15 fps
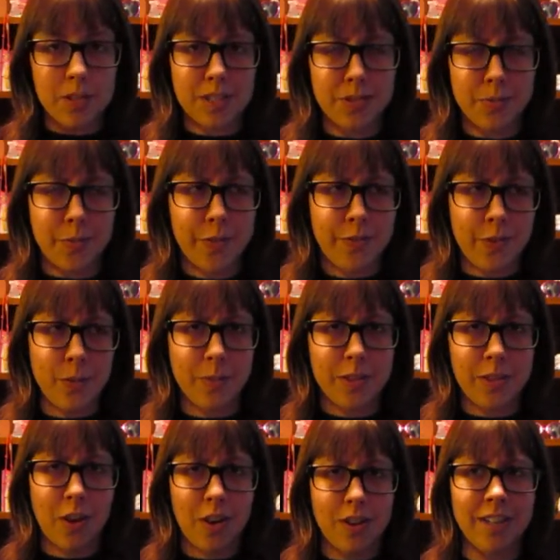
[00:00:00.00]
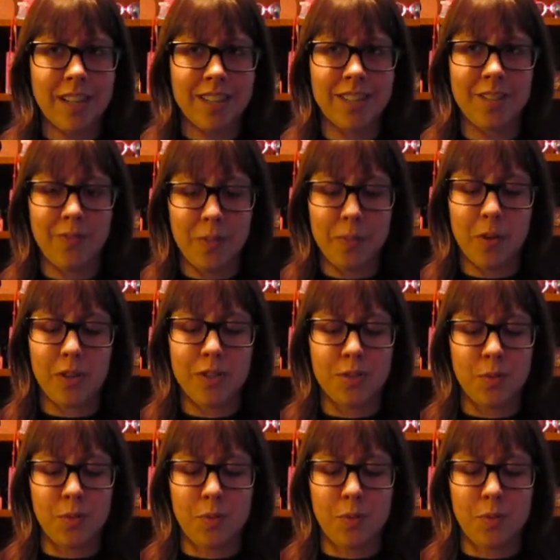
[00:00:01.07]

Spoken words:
and it doesn't really fit with the context of the book,